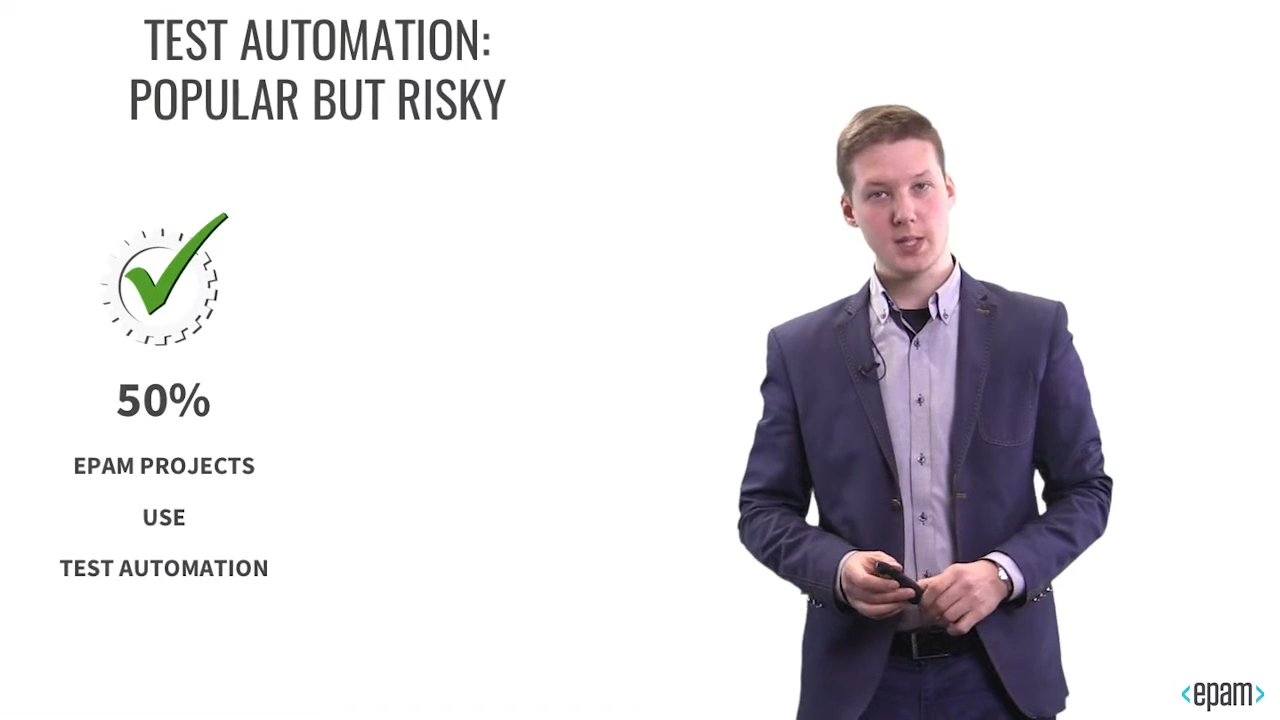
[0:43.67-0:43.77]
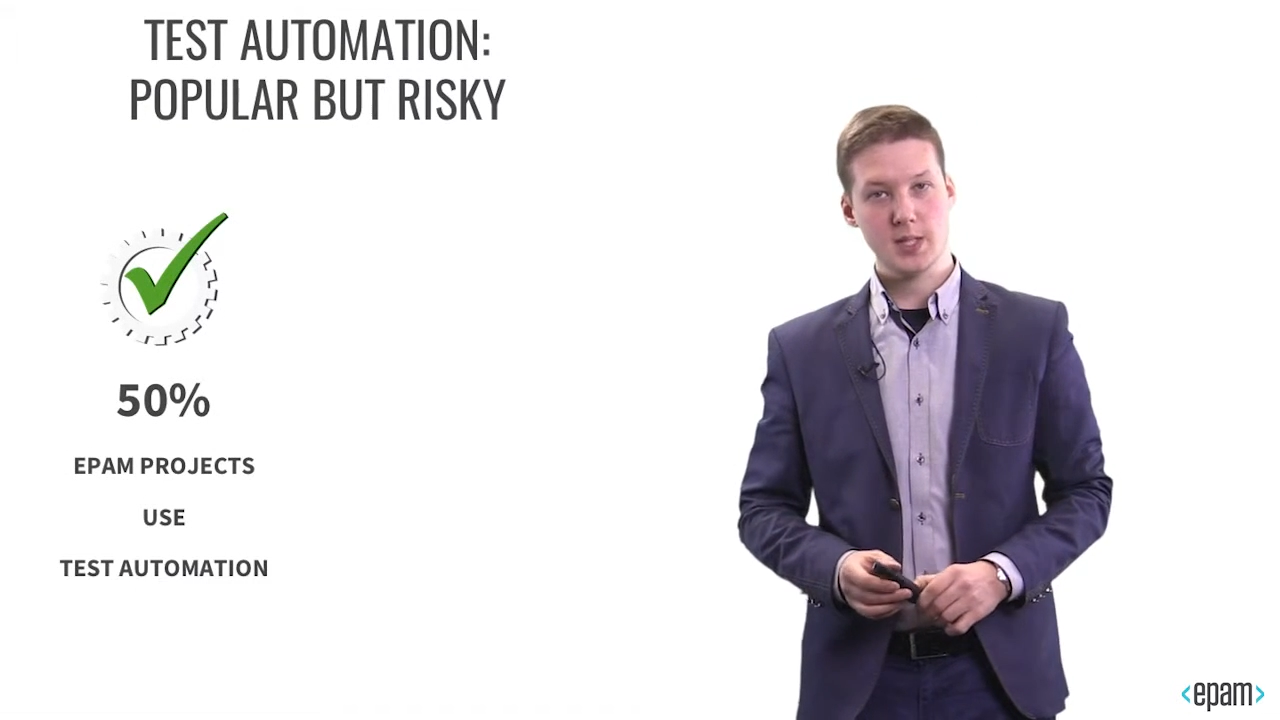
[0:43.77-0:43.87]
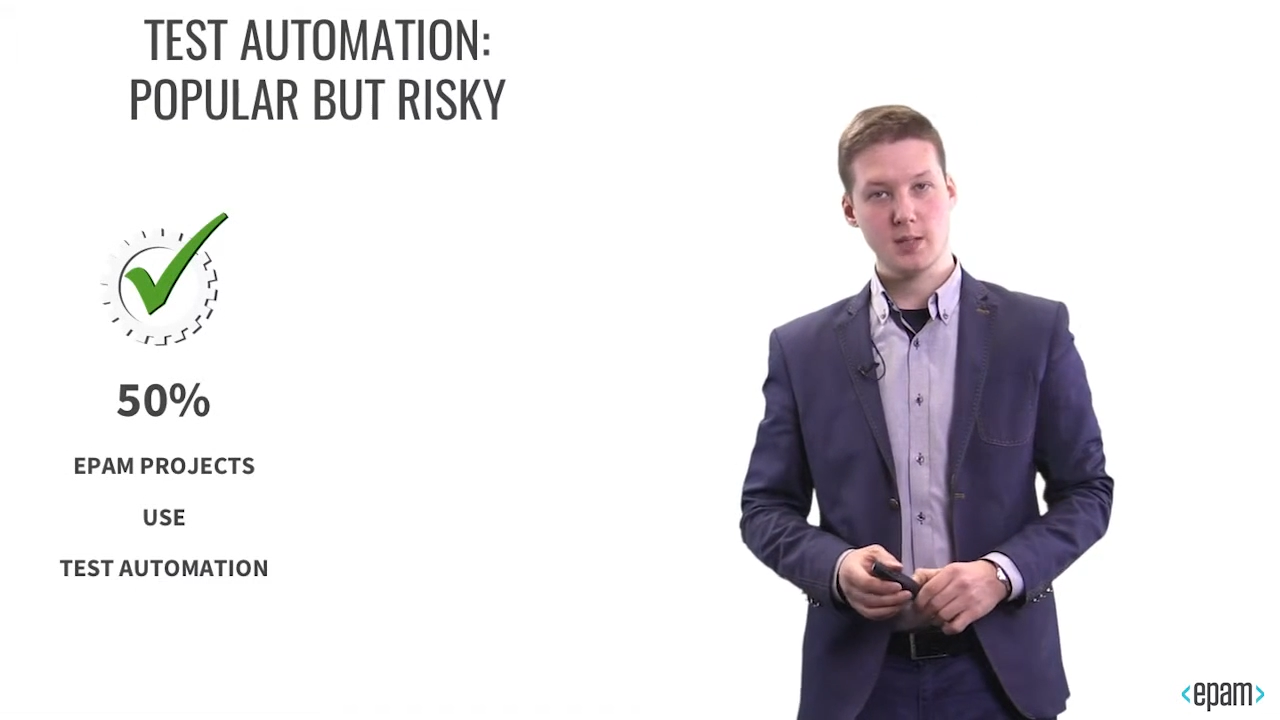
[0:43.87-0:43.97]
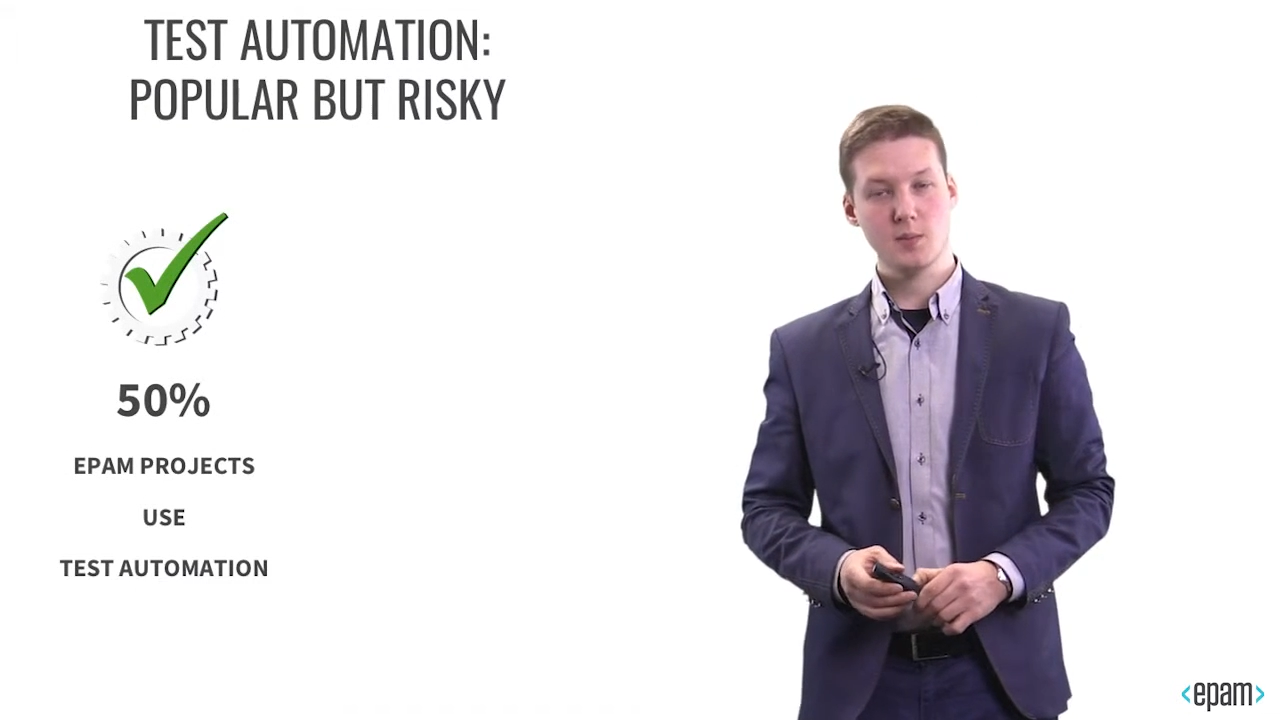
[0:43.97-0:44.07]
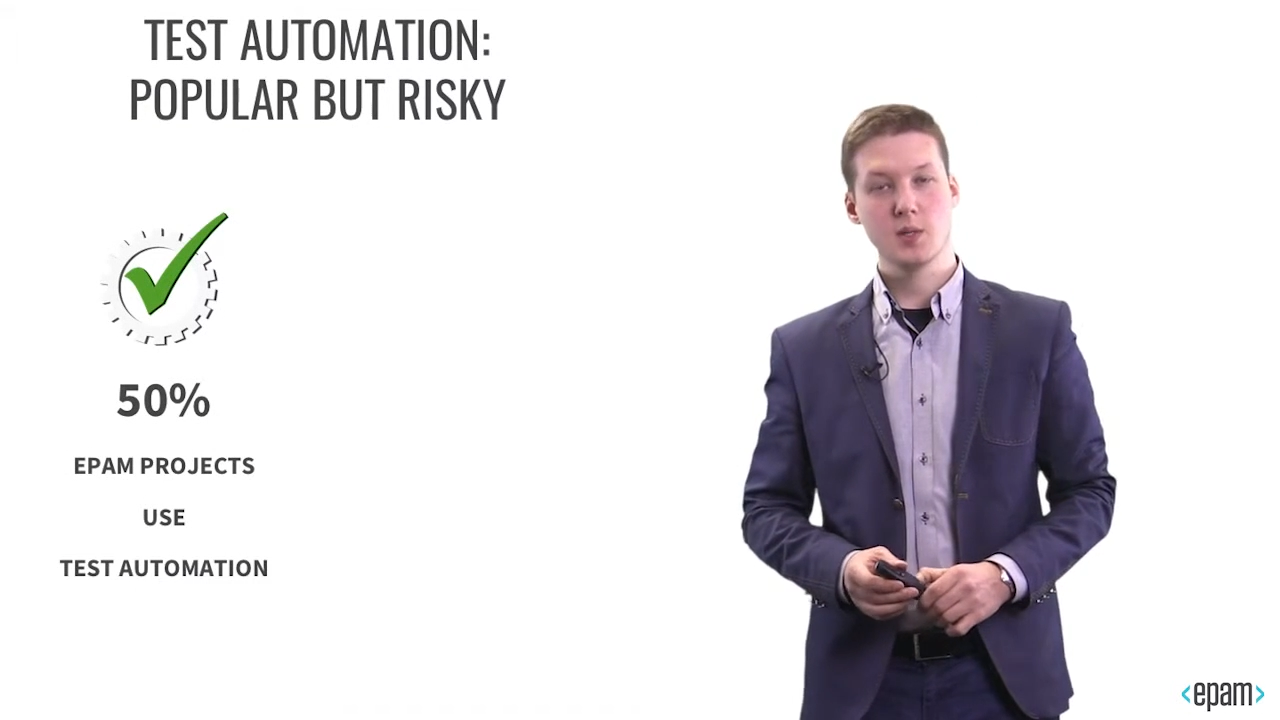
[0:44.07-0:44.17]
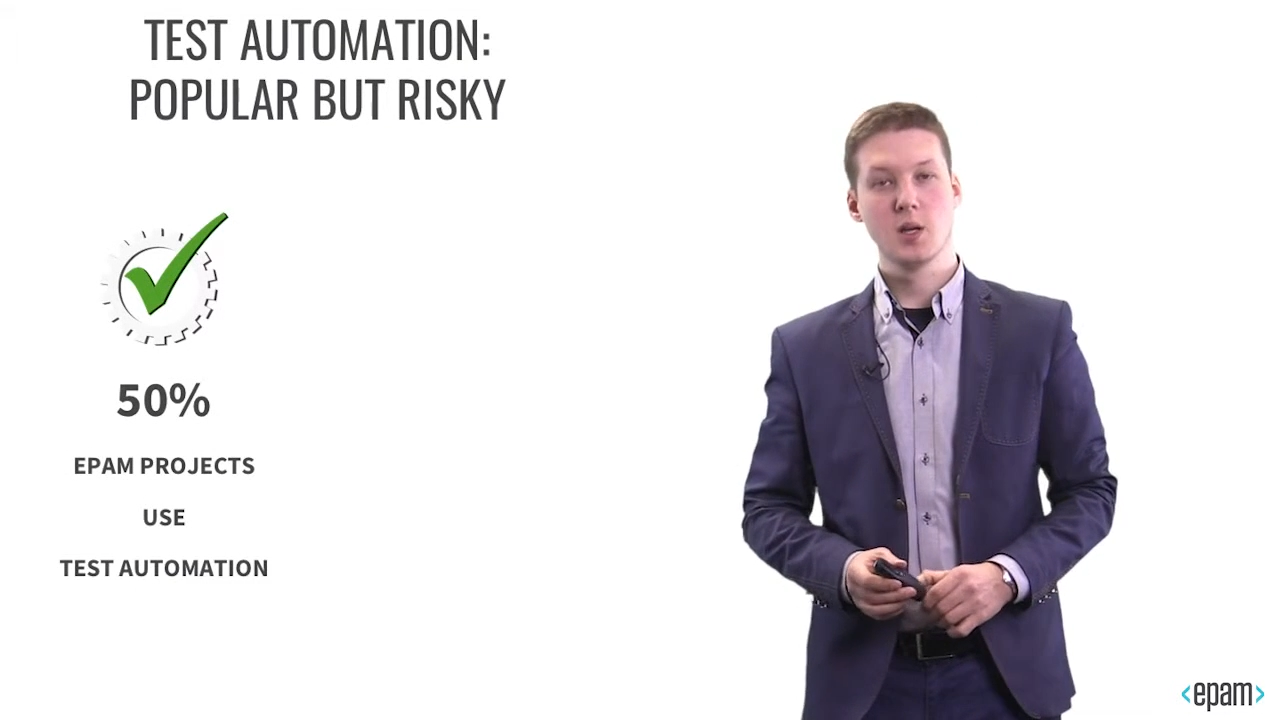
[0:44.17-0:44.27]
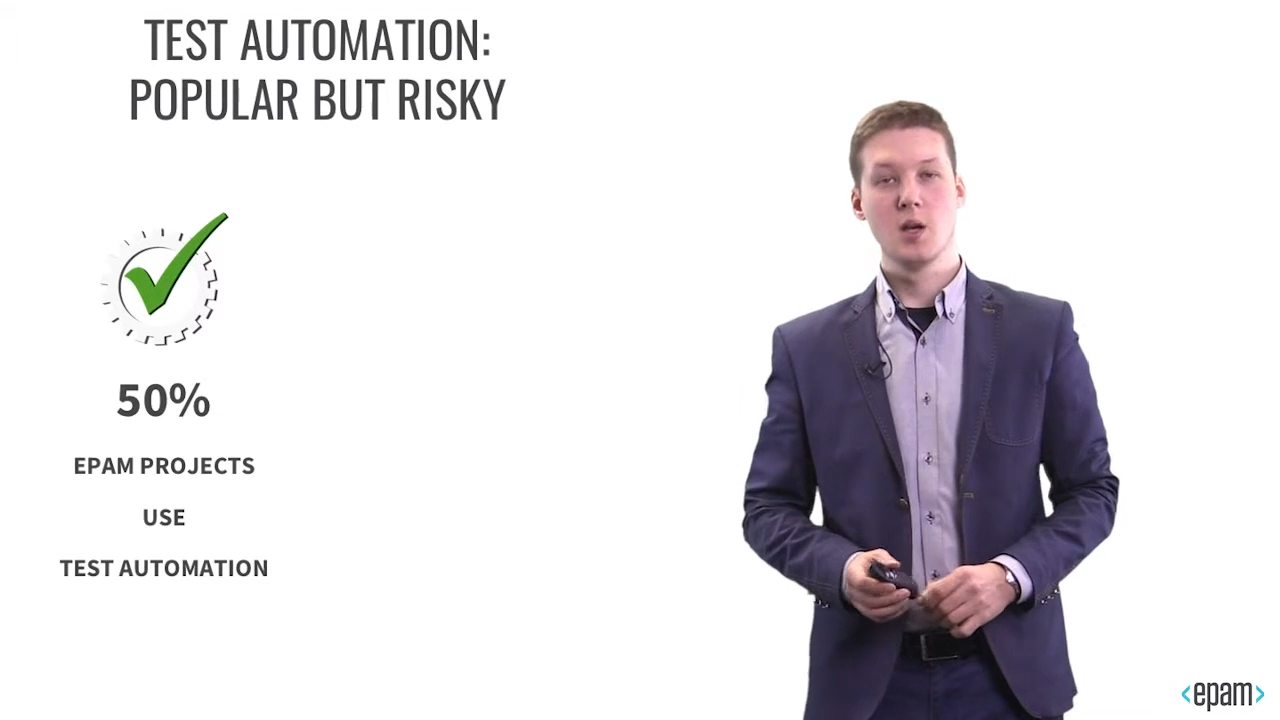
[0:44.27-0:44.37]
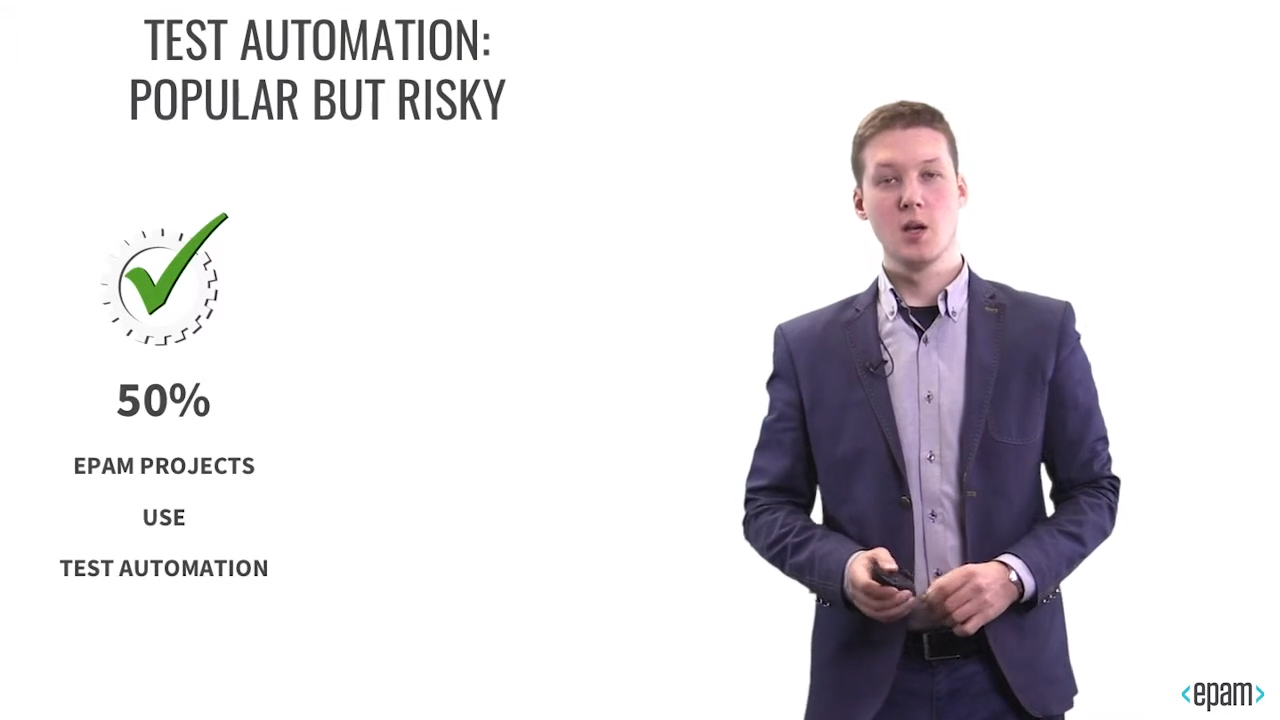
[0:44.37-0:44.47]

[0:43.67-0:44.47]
systems